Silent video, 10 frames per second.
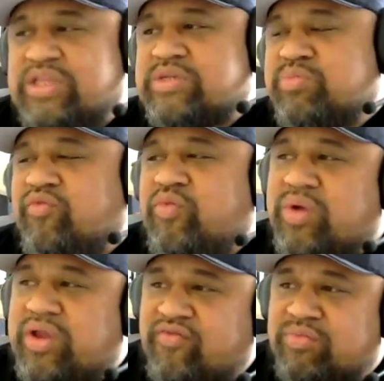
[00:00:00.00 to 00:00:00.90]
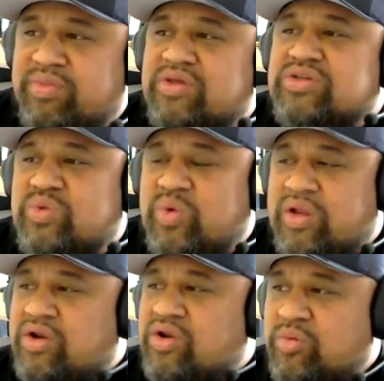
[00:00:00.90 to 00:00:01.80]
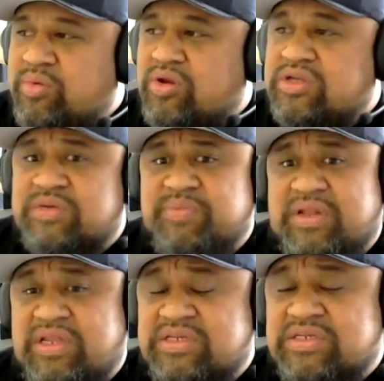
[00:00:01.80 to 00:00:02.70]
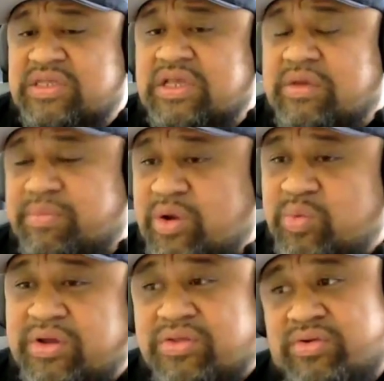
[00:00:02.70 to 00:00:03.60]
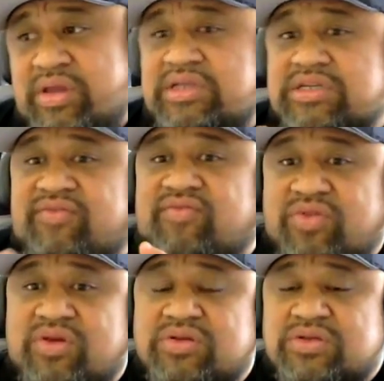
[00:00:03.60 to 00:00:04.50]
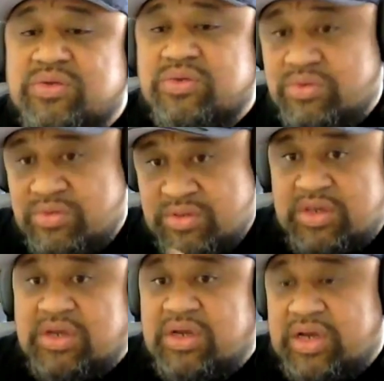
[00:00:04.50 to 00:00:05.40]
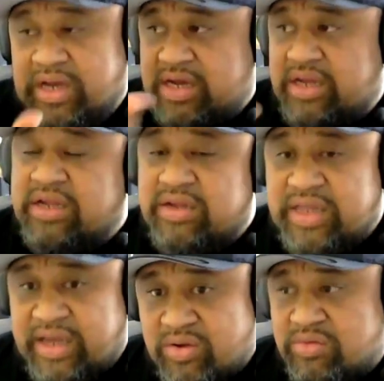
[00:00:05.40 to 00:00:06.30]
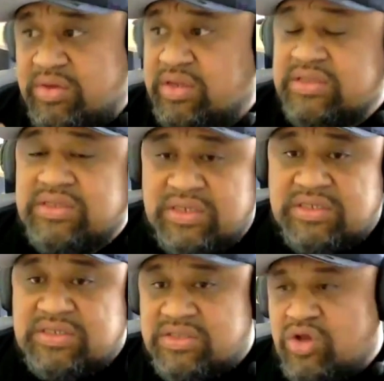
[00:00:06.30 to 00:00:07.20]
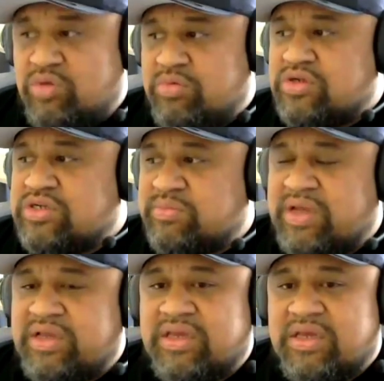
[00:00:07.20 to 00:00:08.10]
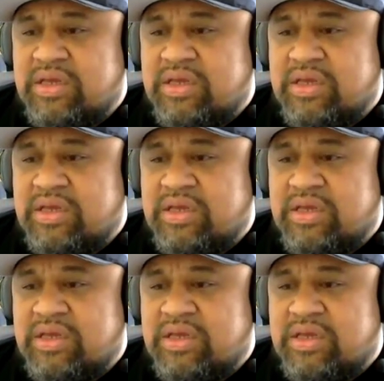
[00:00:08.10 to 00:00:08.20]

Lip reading: Let's move away from those who aren't in home ownership, and let's just think about wealth creation for those who are out into the home ownership market.